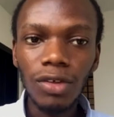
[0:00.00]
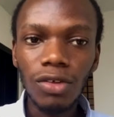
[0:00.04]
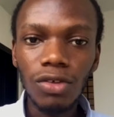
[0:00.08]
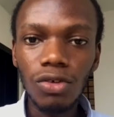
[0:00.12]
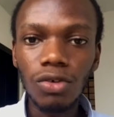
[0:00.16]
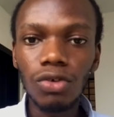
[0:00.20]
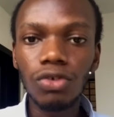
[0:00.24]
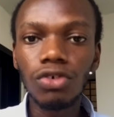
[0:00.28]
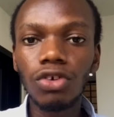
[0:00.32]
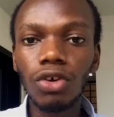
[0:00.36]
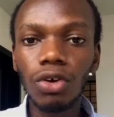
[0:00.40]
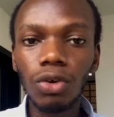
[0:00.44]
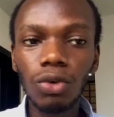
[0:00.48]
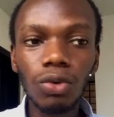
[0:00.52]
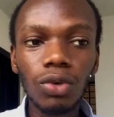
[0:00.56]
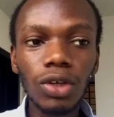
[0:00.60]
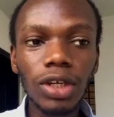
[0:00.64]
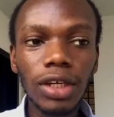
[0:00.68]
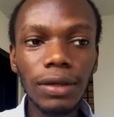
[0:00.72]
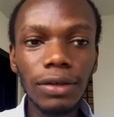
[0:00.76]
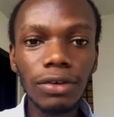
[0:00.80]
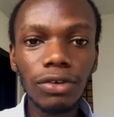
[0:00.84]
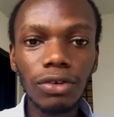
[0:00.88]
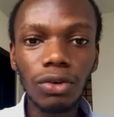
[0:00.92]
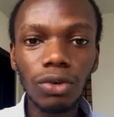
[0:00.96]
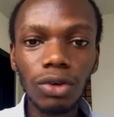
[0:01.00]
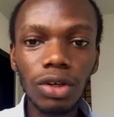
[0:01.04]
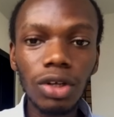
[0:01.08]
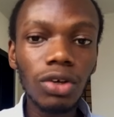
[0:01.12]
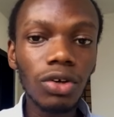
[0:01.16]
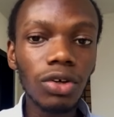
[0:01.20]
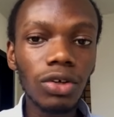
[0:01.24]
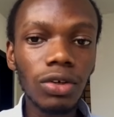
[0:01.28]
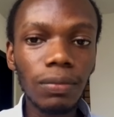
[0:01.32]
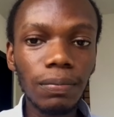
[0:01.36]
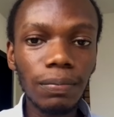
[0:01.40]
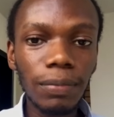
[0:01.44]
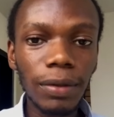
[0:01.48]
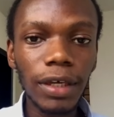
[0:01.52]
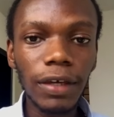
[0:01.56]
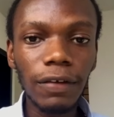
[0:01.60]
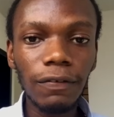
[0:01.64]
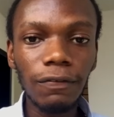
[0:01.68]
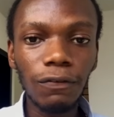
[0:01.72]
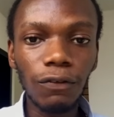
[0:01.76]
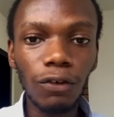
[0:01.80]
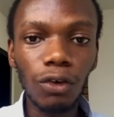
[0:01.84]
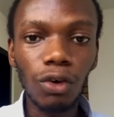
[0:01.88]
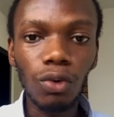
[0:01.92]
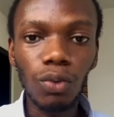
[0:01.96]
So you're only going to pay
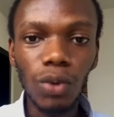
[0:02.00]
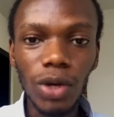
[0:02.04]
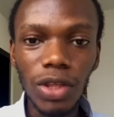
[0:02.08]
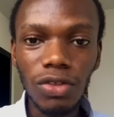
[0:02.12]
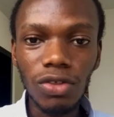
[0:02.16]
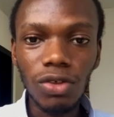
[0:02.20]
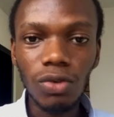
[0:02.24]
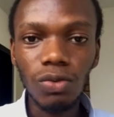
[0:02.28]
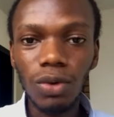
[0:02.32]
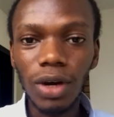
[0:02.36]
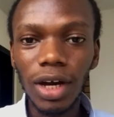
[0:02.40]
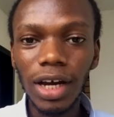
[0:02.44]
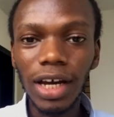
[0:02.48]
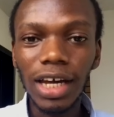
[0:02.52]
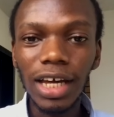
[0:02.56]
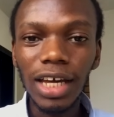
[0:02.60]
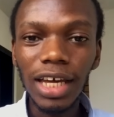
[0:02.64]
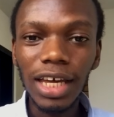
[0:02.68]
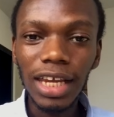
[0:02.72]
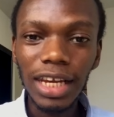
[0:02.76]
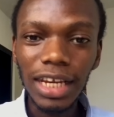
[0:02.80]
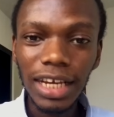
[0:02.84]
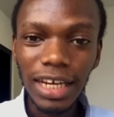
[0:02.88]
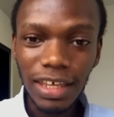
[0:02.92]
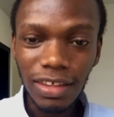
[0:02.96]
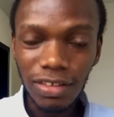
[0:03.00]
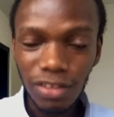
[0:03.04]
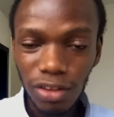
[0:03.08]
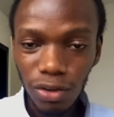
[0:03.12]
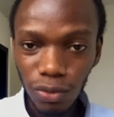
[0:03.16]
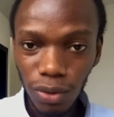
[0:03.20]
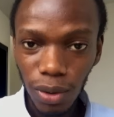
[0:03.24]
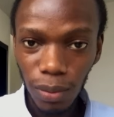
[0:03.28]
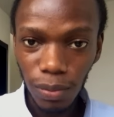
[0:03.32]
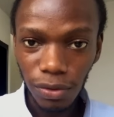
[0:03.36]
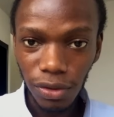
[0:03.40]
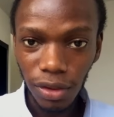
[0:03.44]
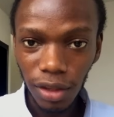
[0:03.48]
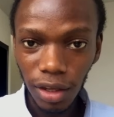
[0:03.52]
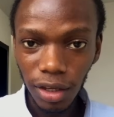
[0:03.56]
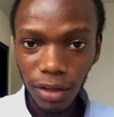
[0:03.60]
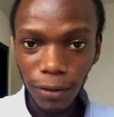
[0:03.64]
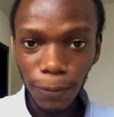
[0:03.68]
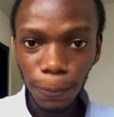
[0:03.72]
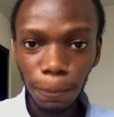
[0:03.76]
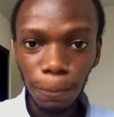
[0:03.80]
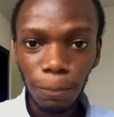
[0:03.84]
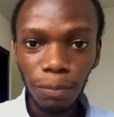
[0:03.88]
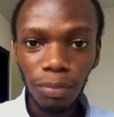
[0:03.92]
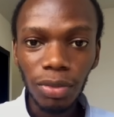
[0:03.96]
for when someone clicks the
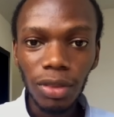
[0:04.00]
website,